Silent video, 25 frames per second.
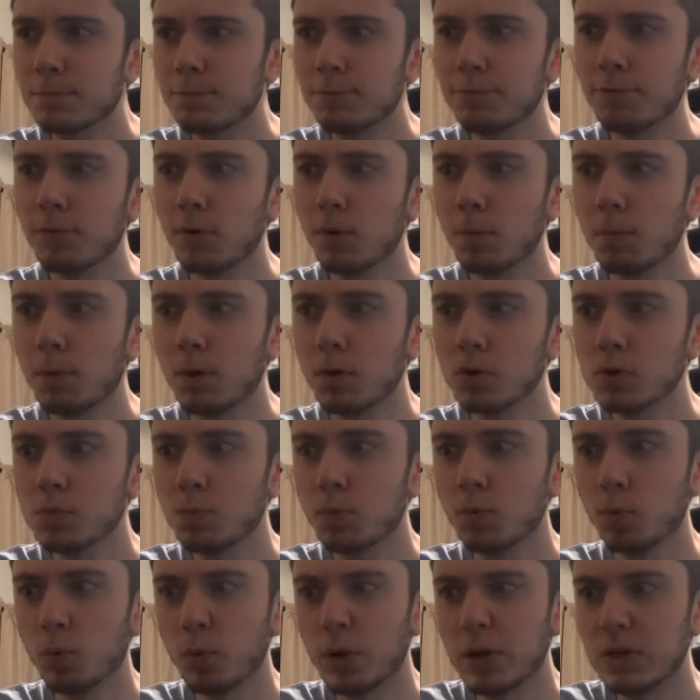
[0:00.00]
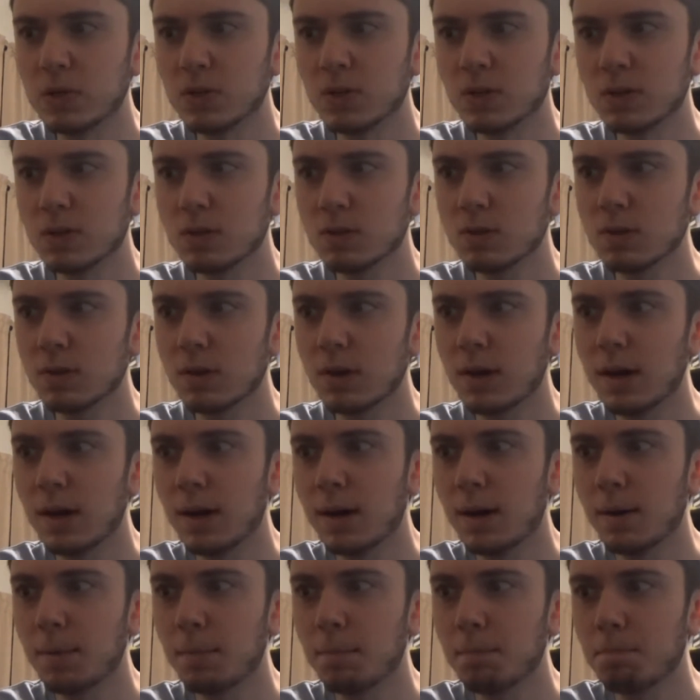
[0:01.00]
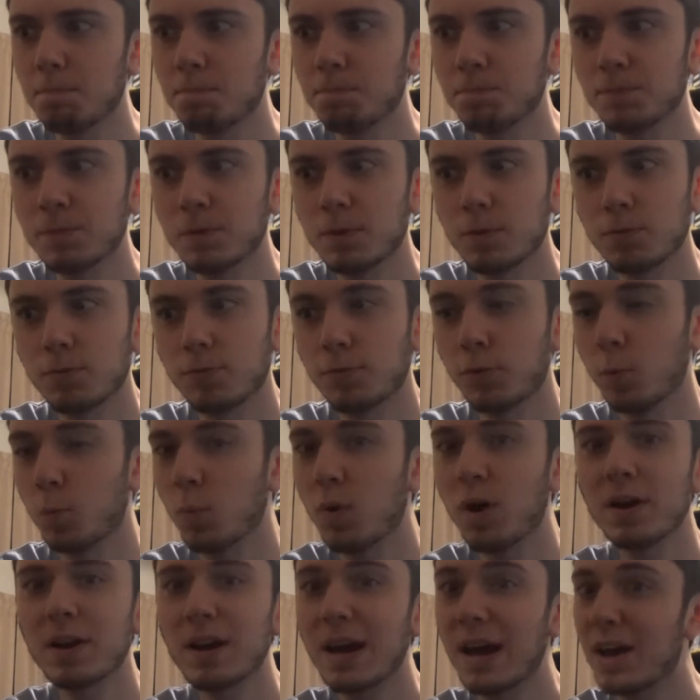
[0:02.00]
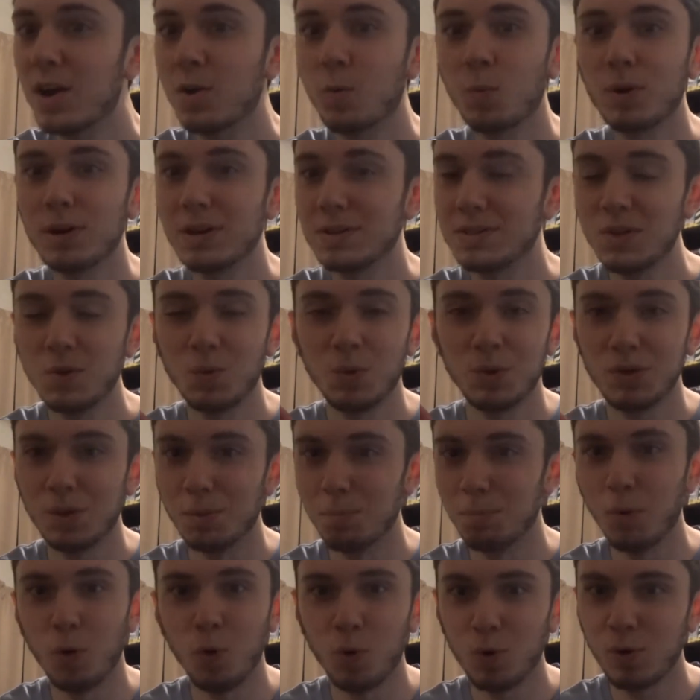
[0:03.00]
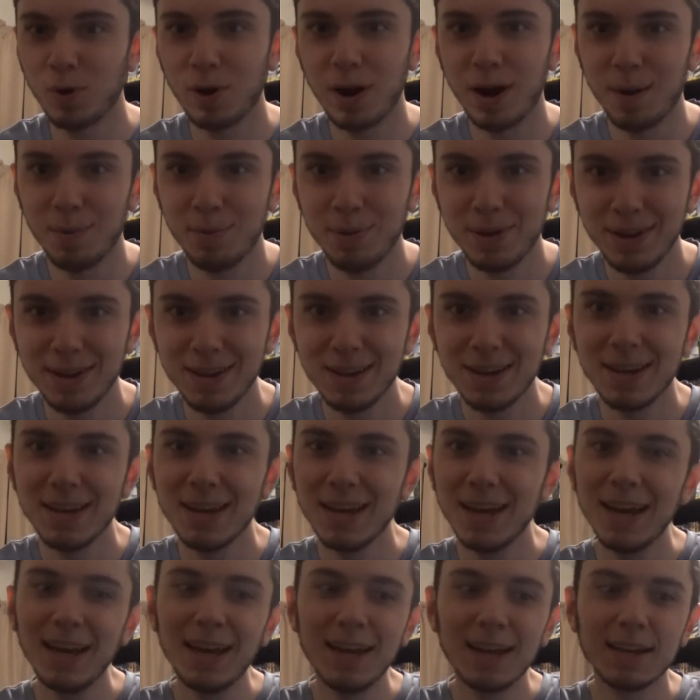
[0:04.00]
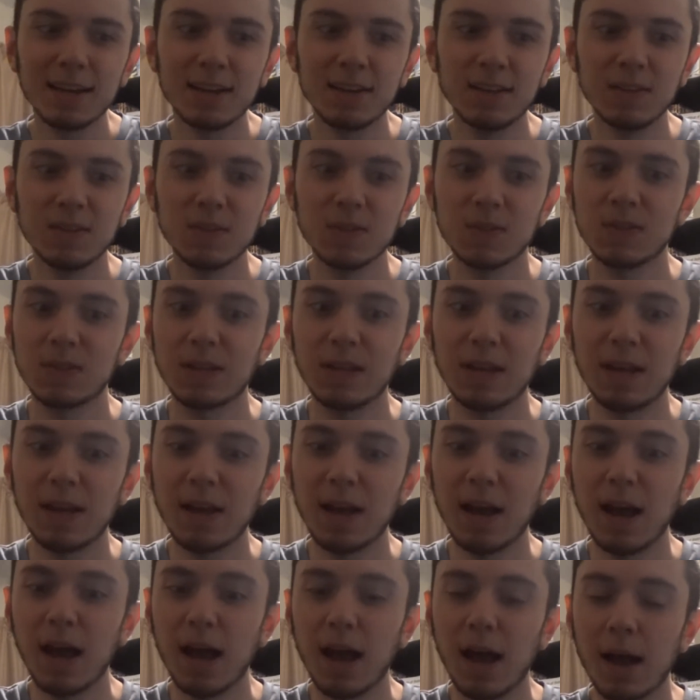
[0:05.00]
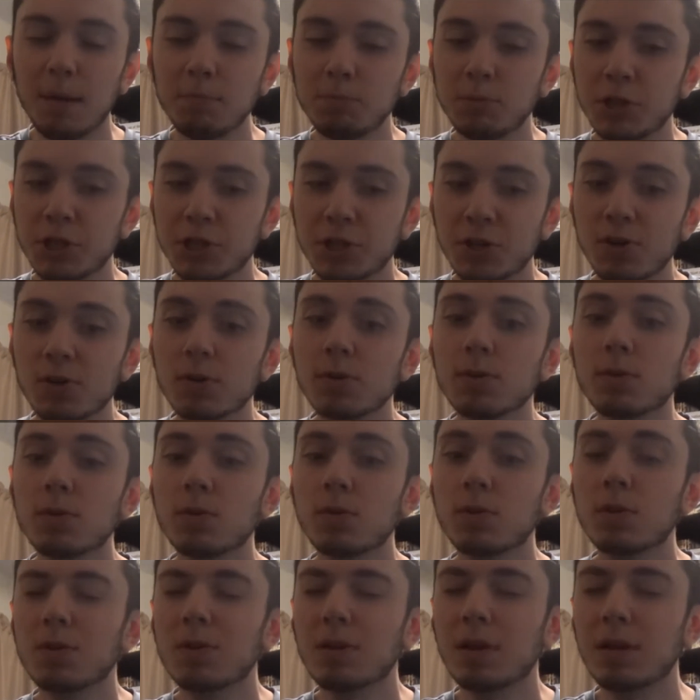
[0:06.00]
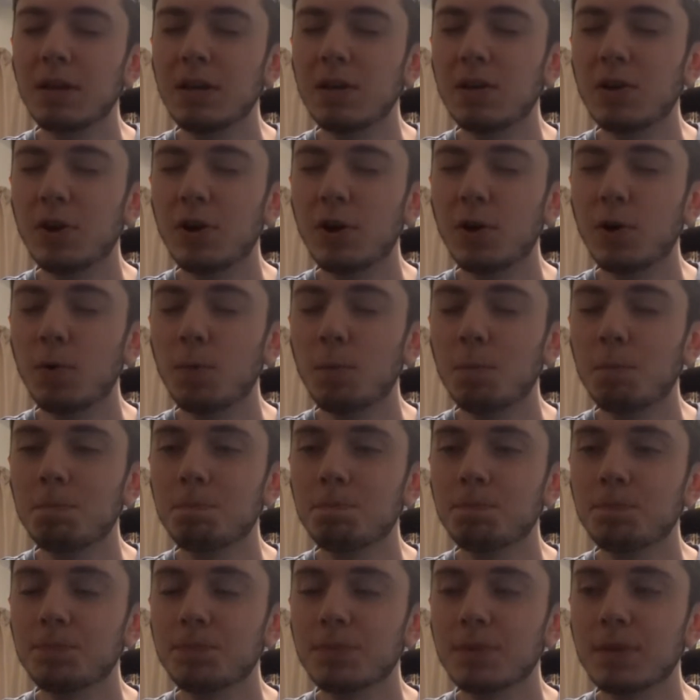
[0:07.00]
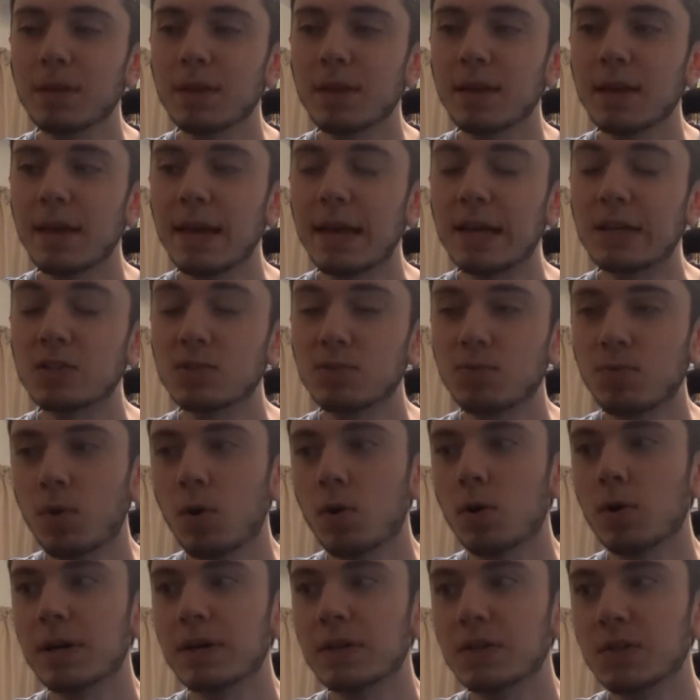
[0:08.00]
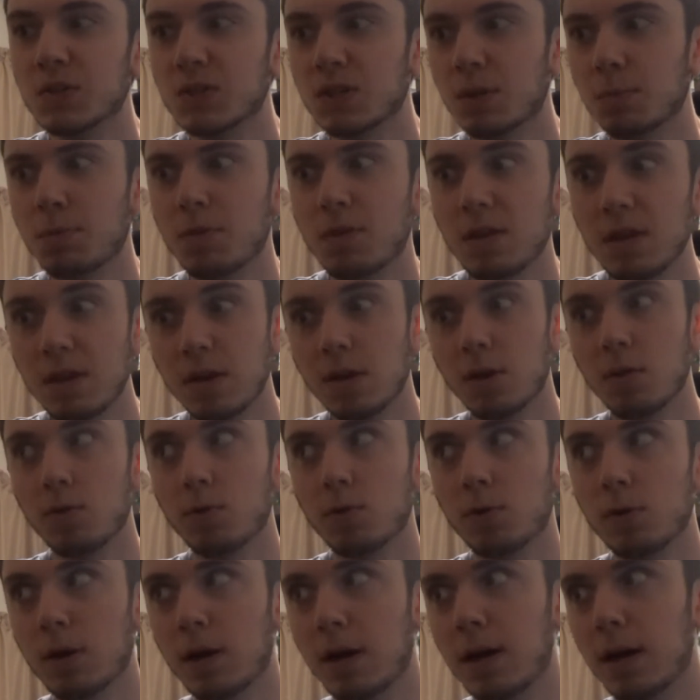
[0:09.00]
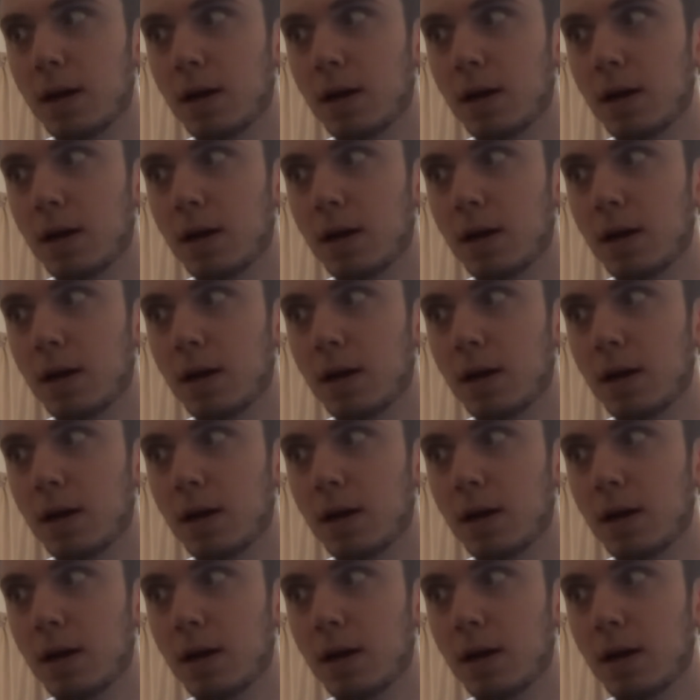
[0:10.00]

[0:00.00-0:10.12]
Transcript: for multiple reasons. For one, I don't want to deal with the bullcrap, because I'm sure, you know, as far as some of the other